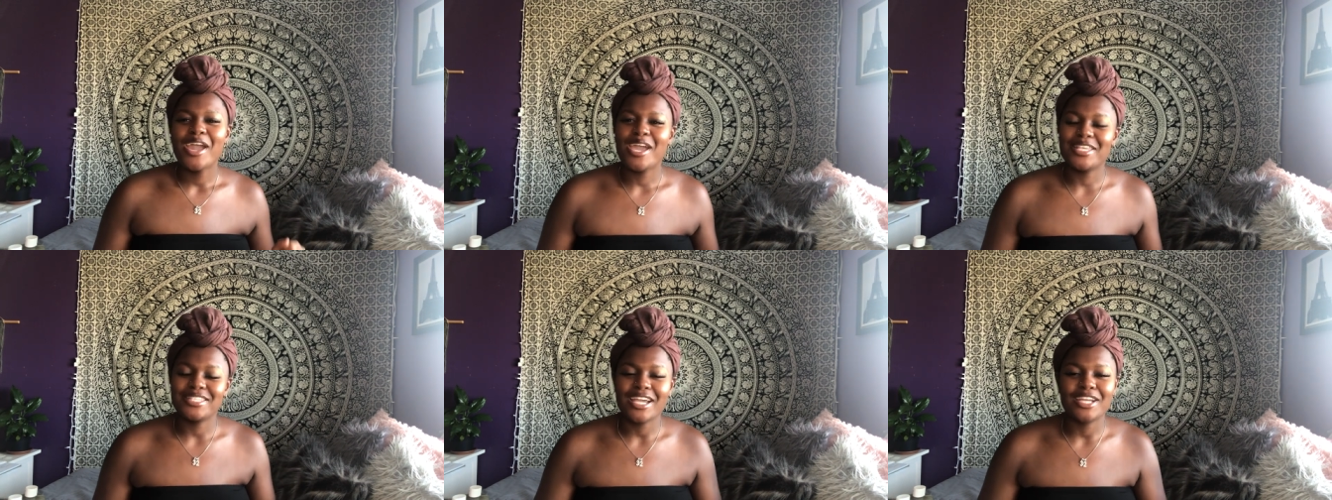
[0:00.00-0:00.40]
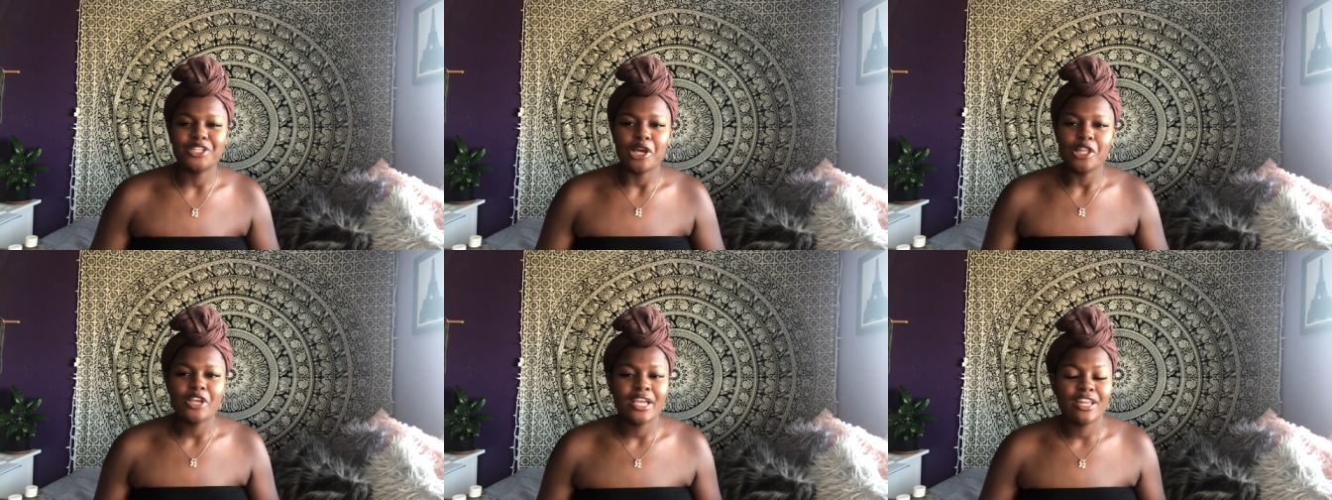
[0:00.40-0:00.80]
It's like
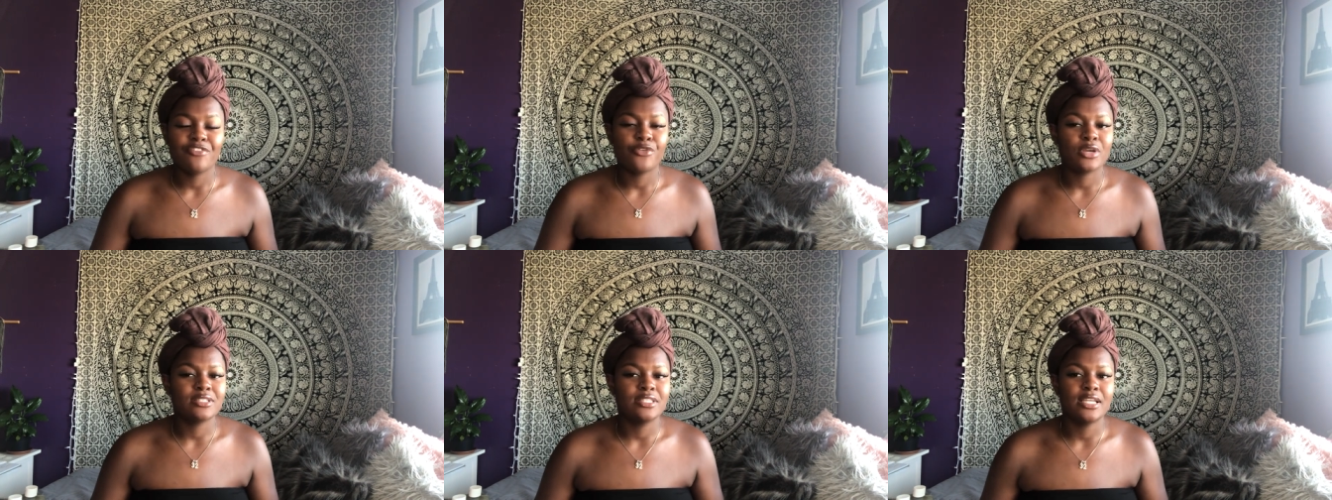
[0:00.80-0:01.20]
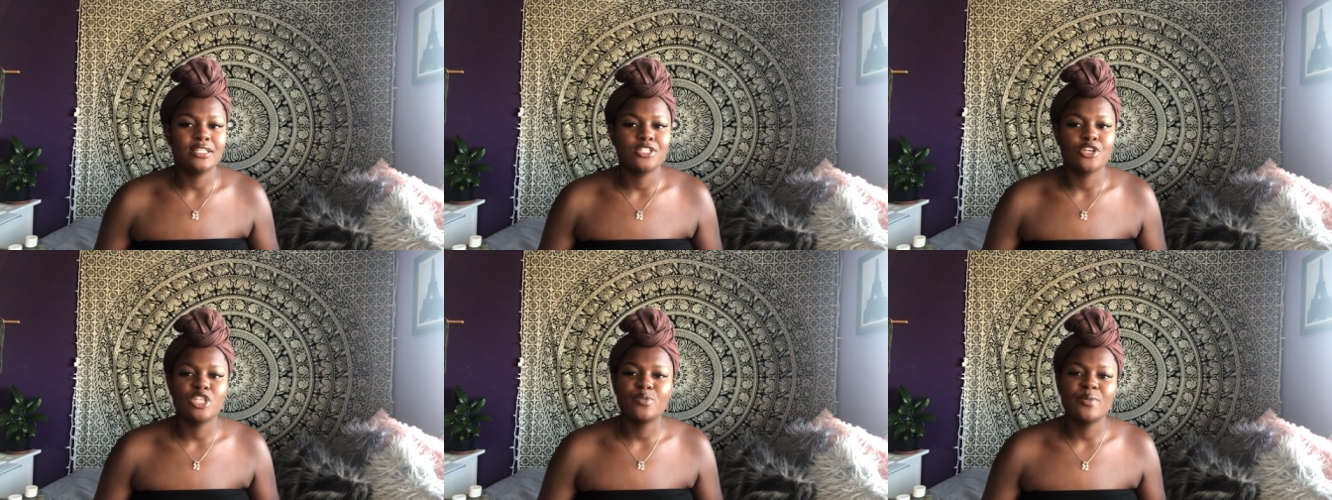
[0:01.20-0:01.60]
$1.84.
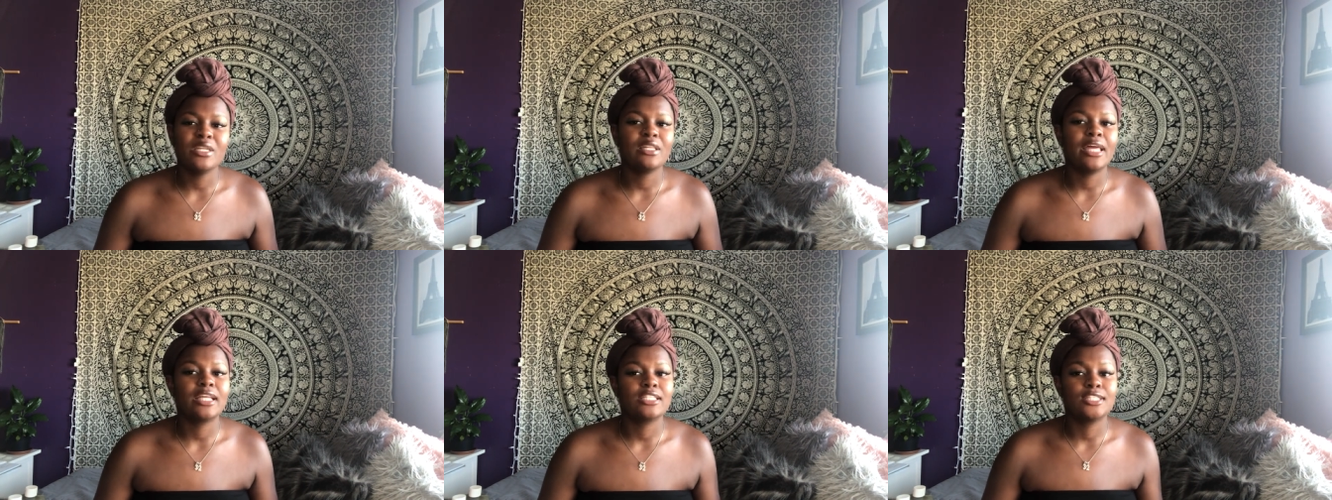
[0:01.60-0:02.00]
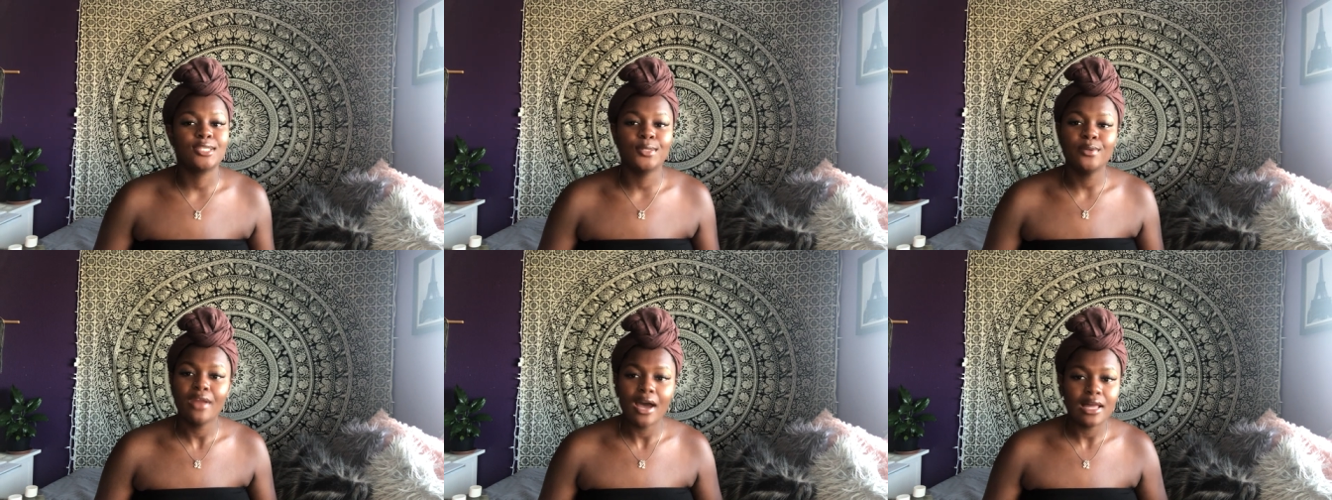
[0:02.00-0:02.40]
So you're spending like
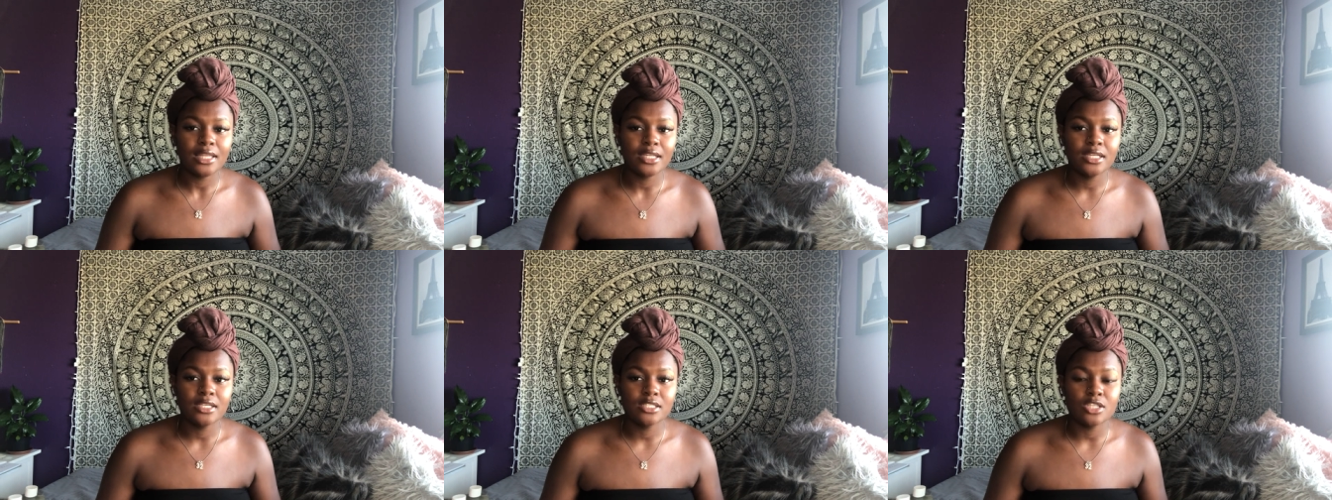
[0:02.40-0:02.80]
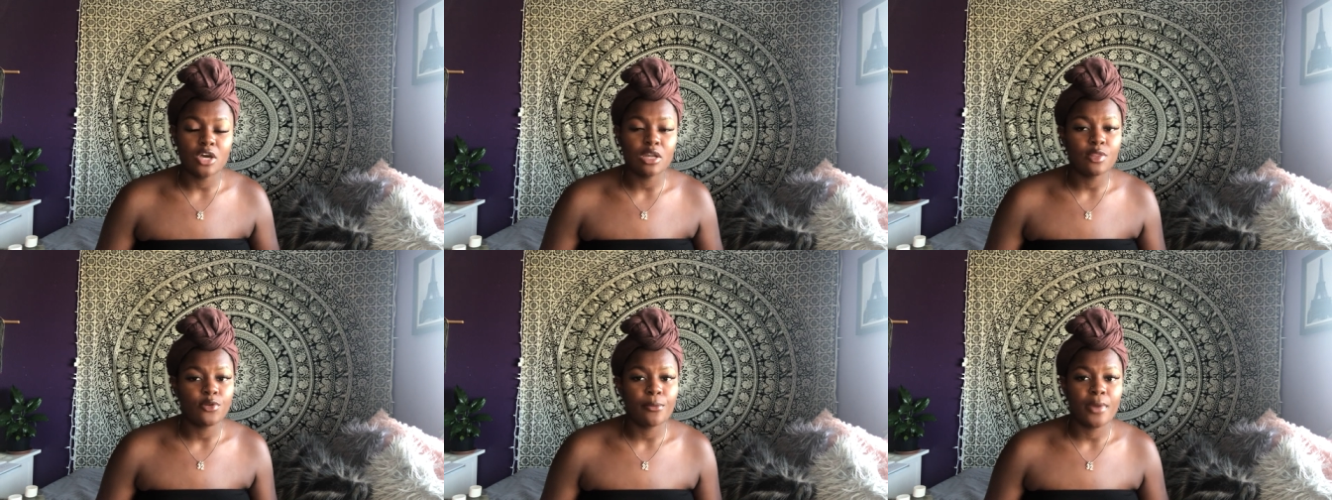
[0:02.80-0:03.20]
$2
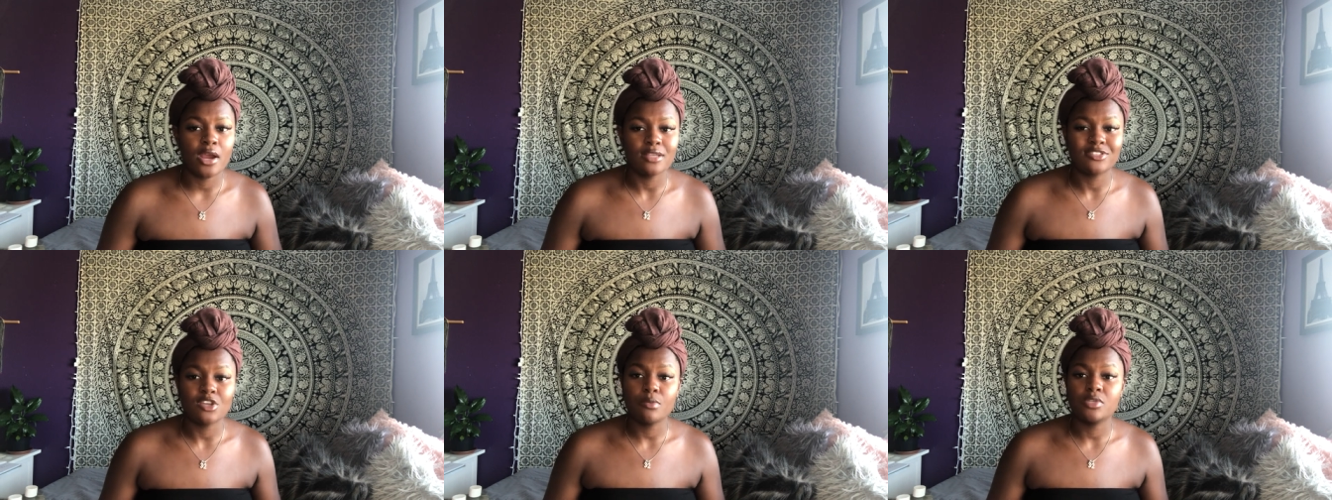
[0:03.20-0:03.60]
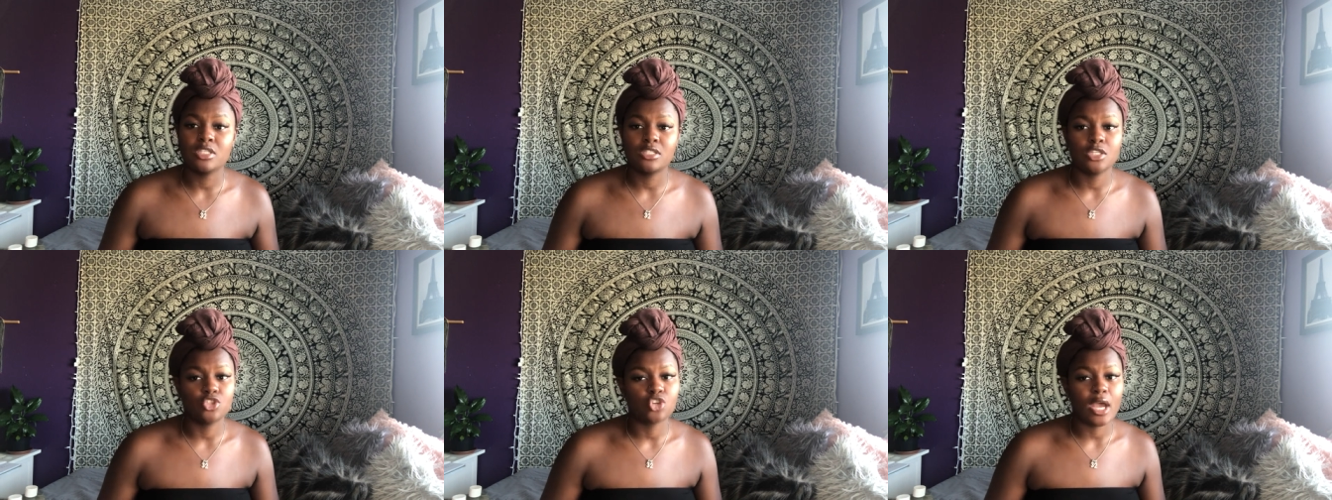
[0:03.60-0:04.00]
on a little bar of soap
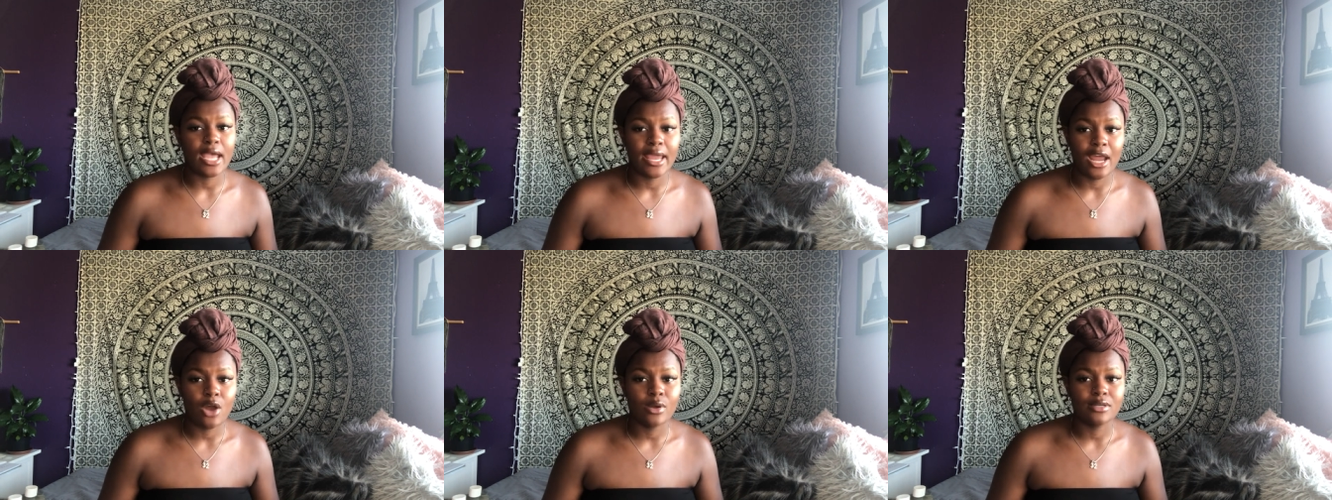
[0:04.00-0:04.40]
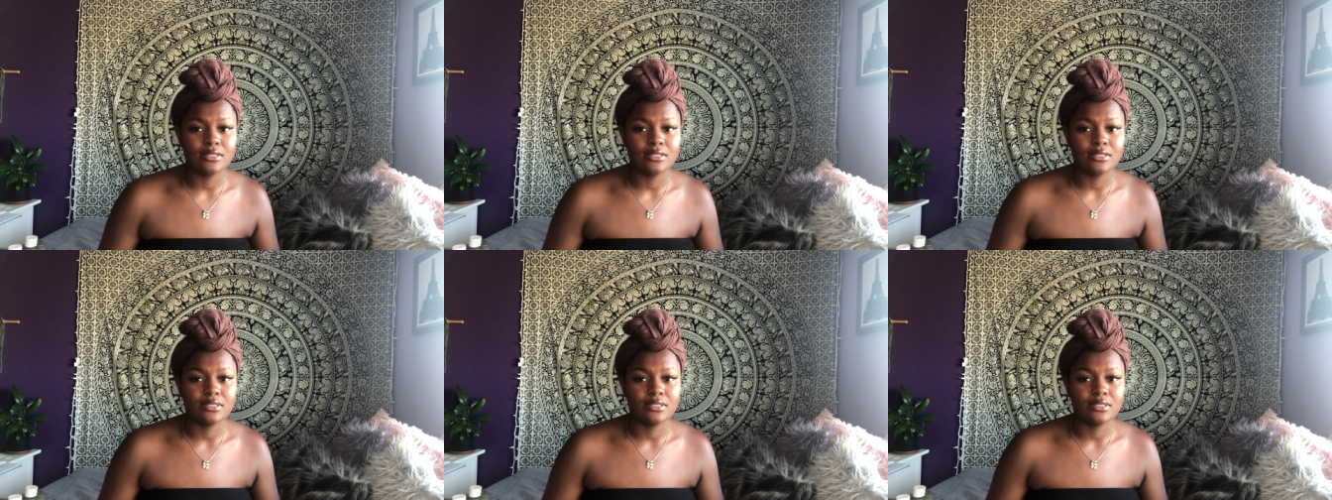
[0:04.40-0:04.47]
just to try it out,